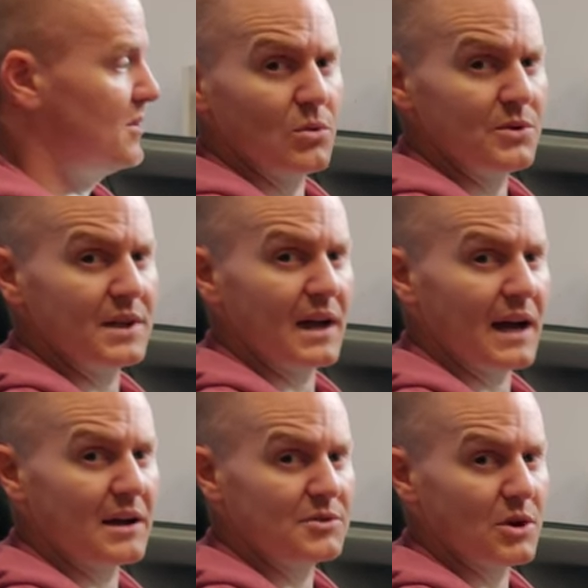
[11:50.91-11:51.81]
One thing I
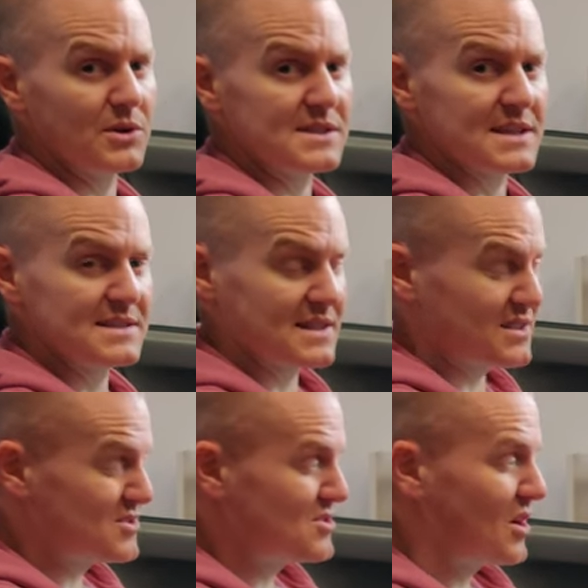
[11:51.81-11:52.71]
have noticed is that
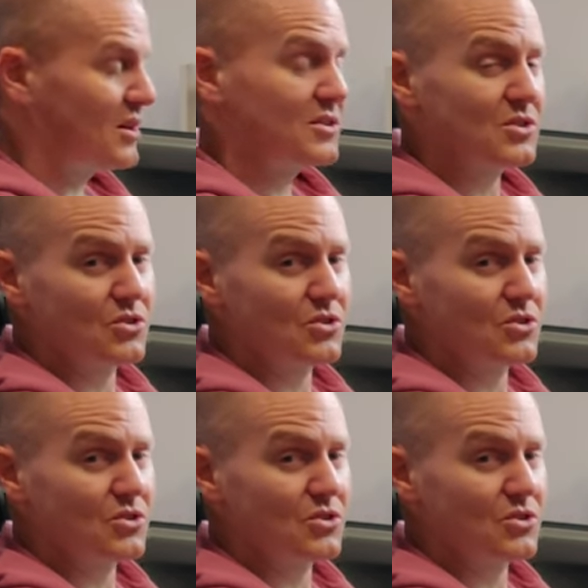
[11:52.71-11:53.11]
there's not